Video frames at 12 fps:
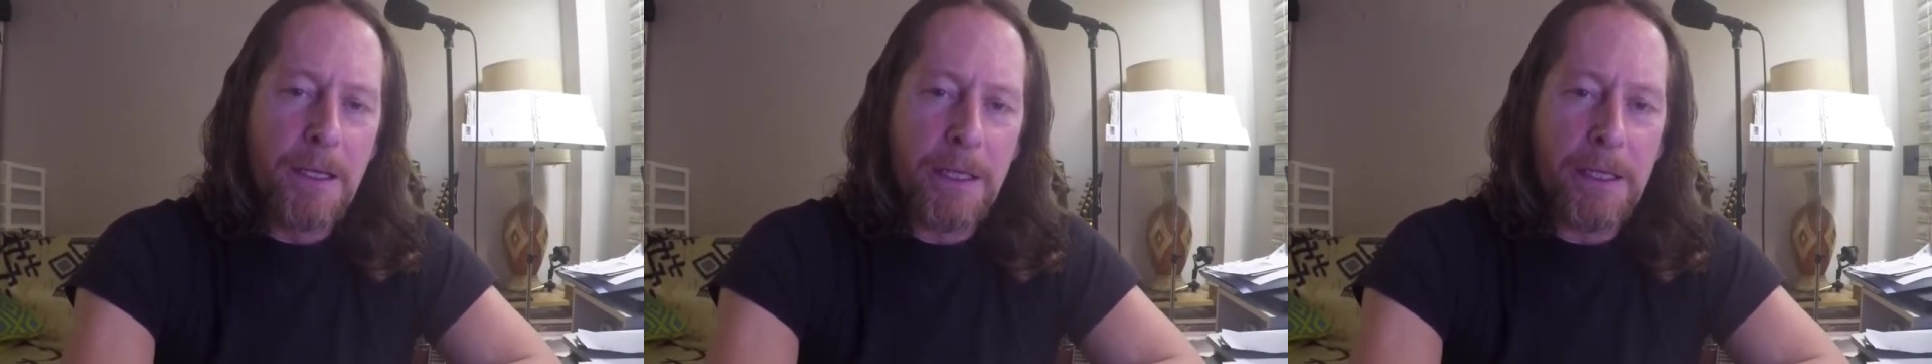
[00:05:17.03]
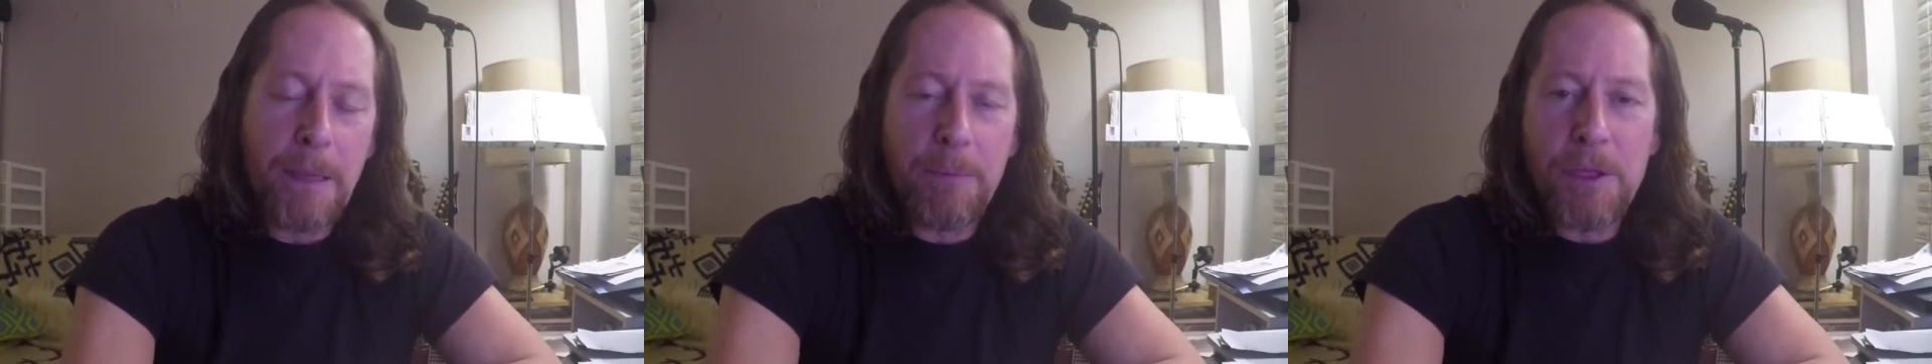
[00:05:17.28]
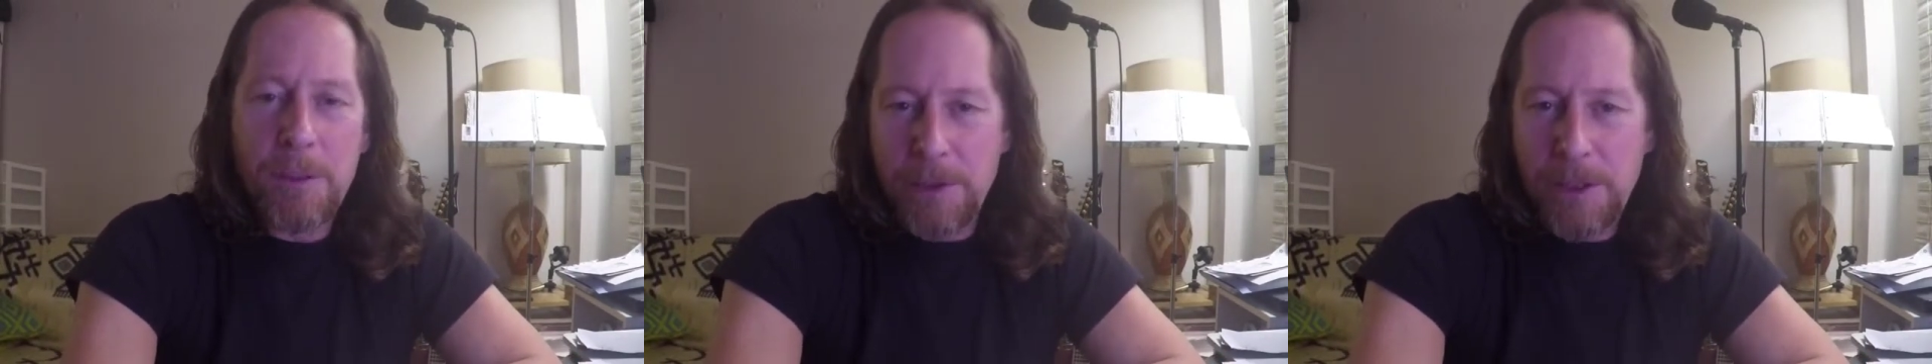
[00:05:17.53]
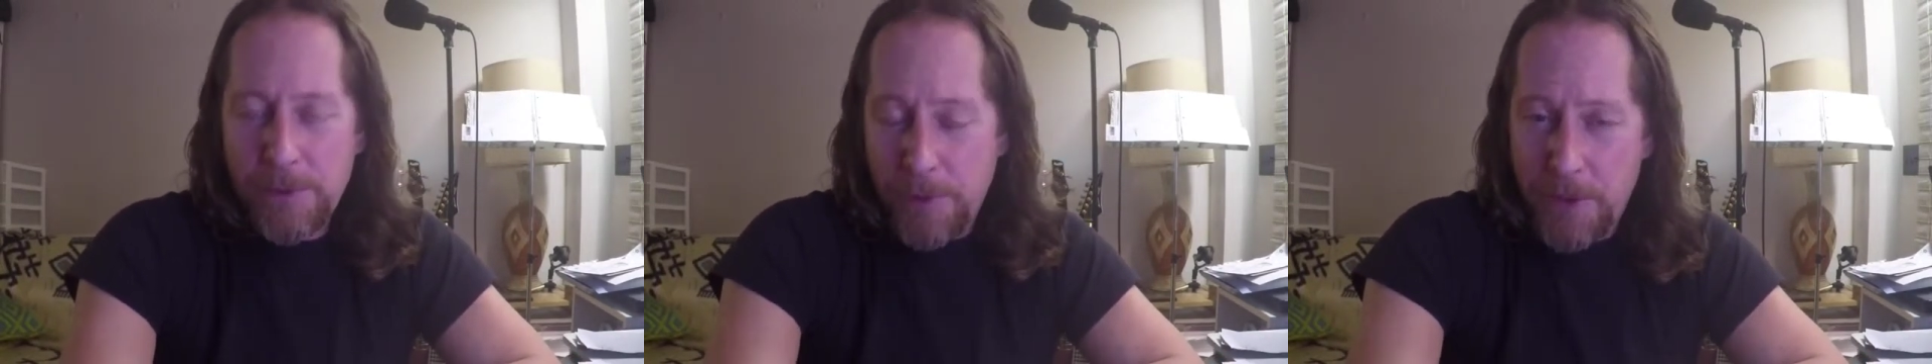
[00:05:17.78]
and I'm going to
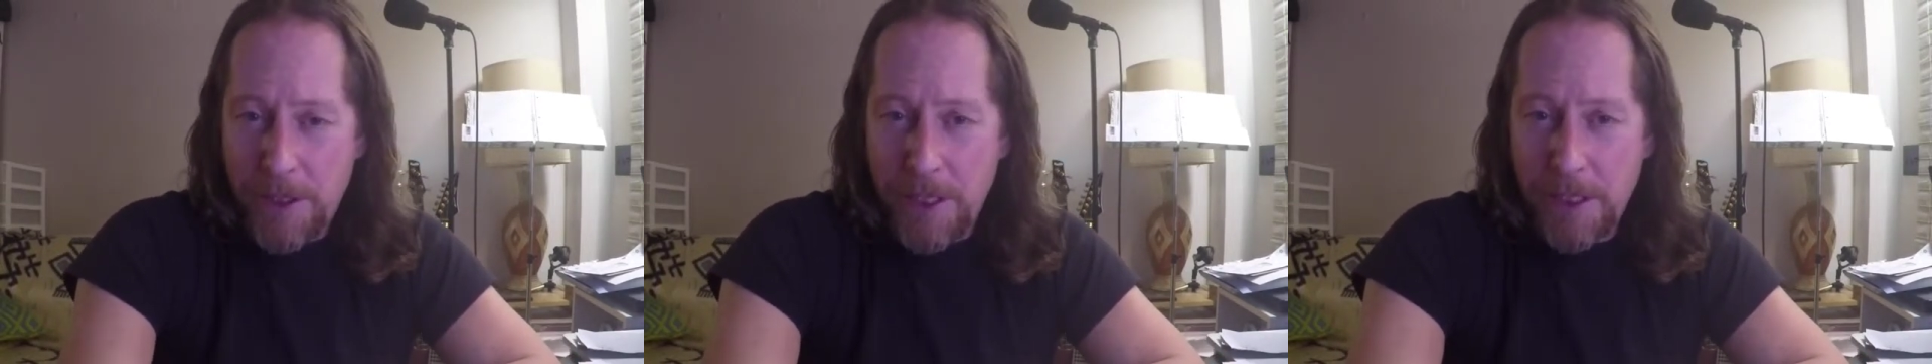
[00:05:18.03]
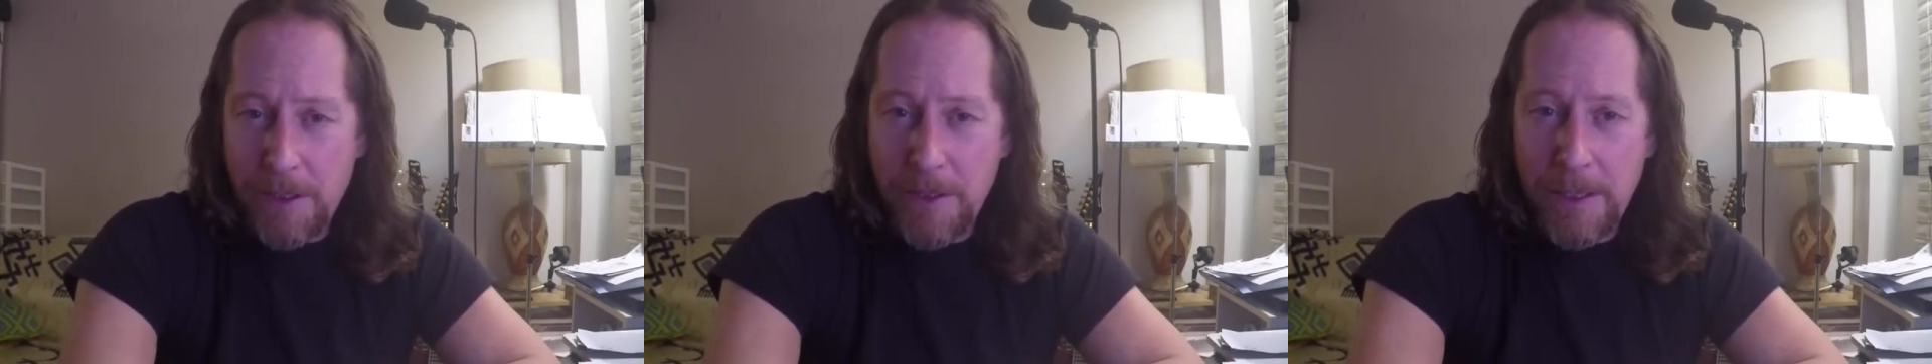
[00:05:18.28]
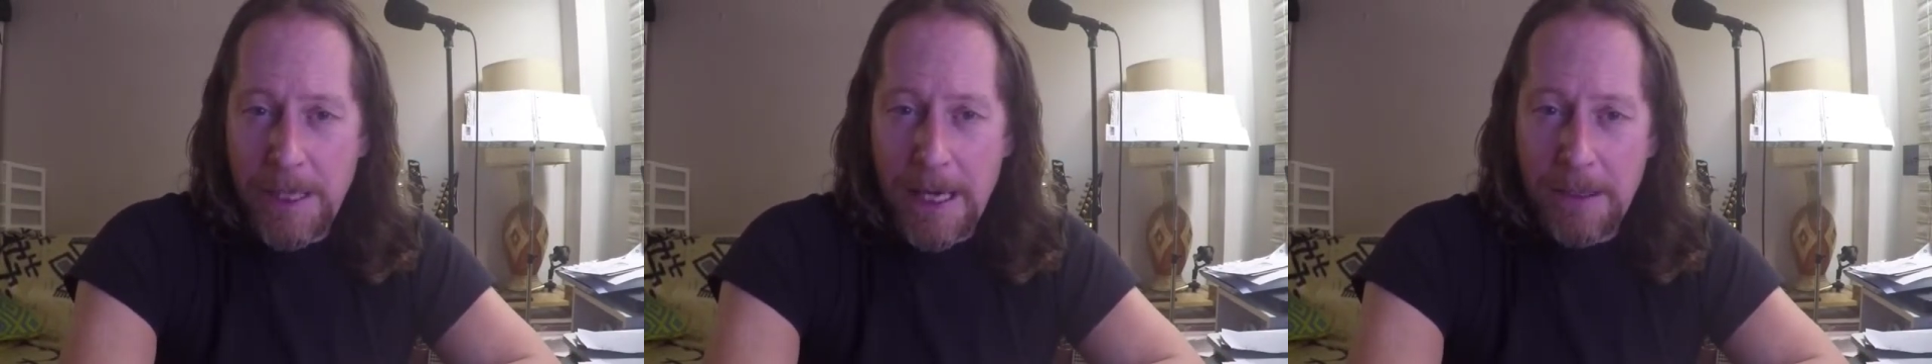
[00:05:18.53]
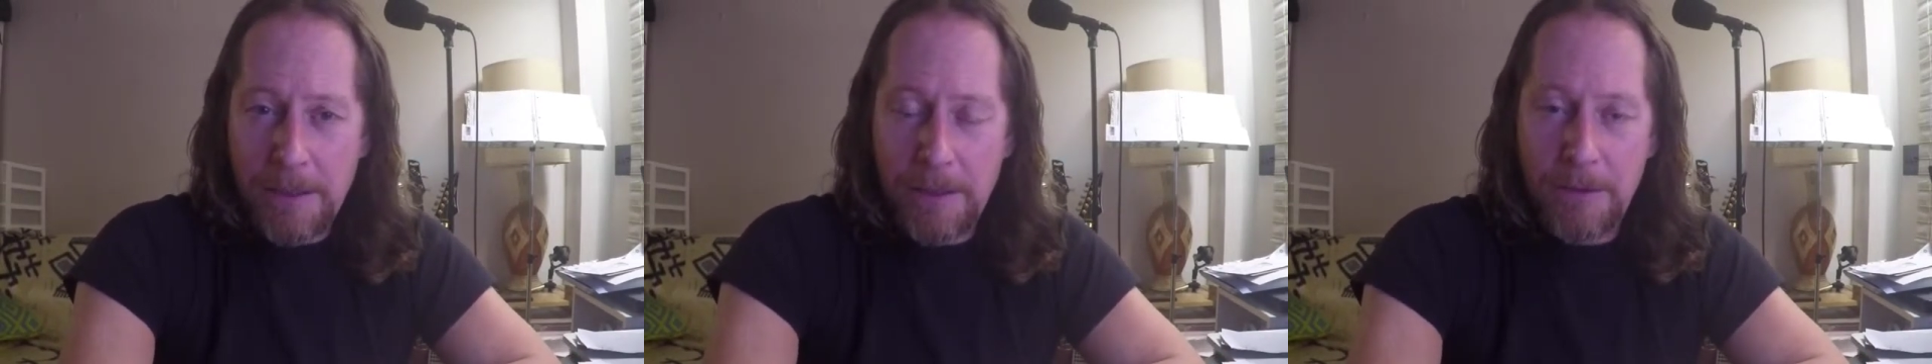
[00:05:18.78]
be looking into
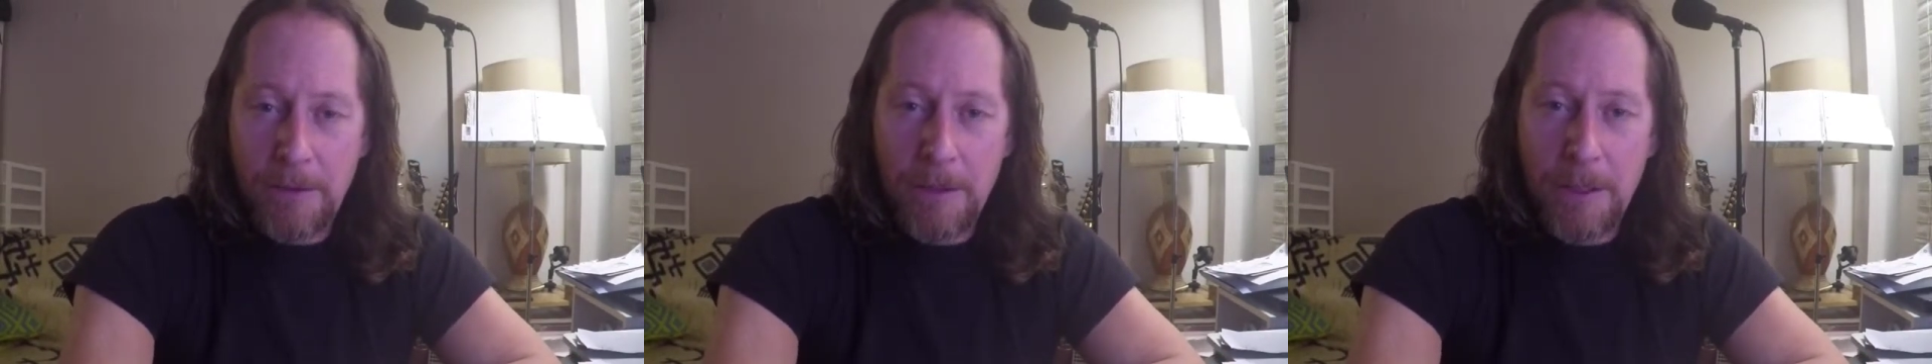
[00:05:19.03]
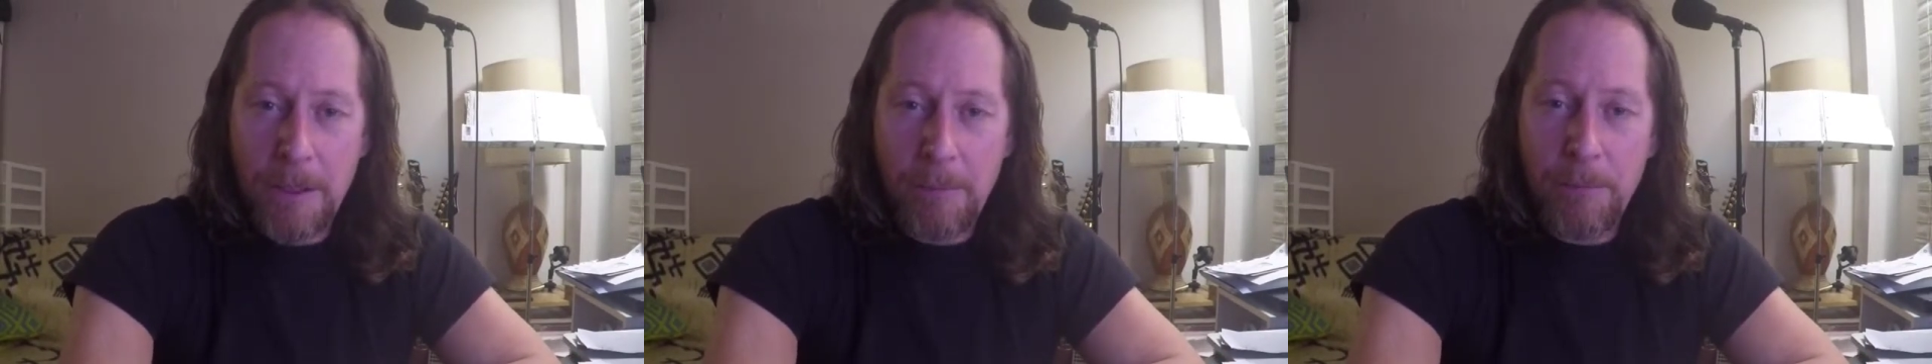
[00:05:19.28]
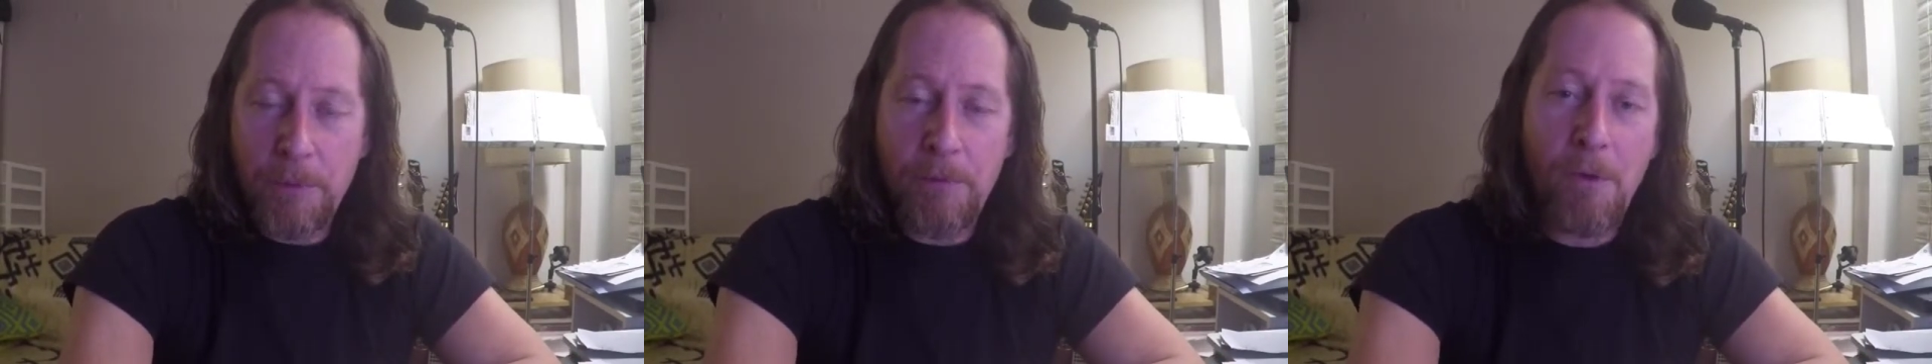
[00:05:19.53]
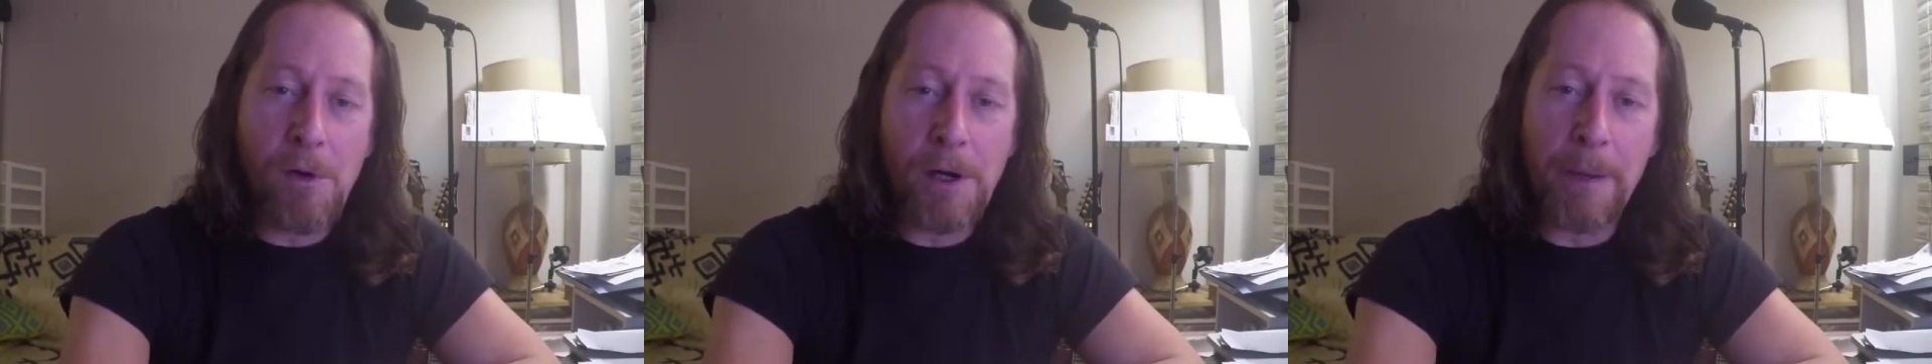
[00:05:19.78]
that
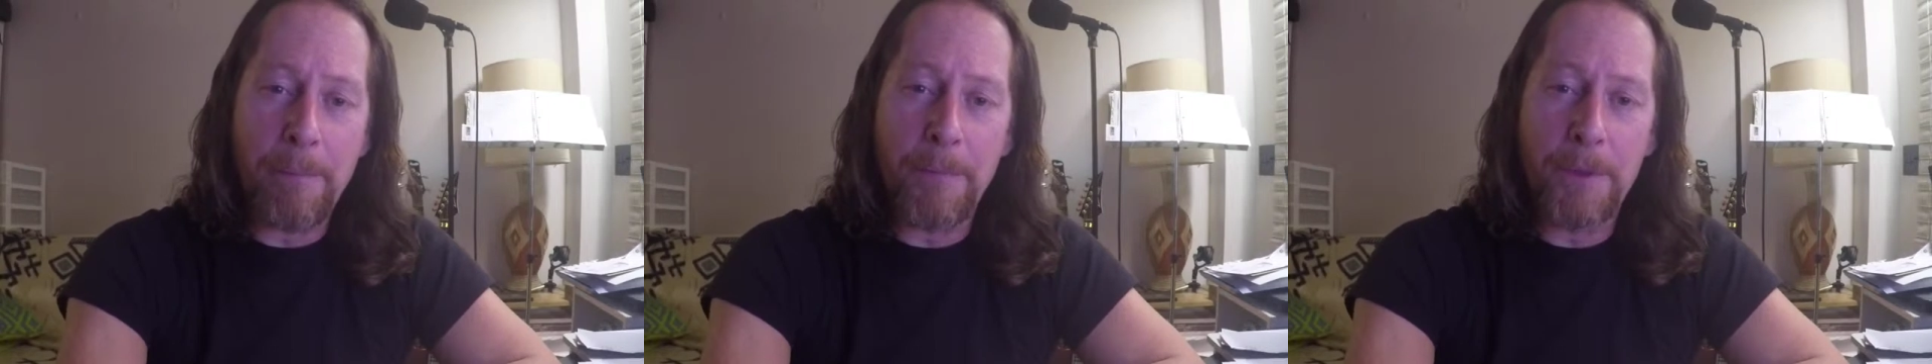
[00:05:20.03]
before I,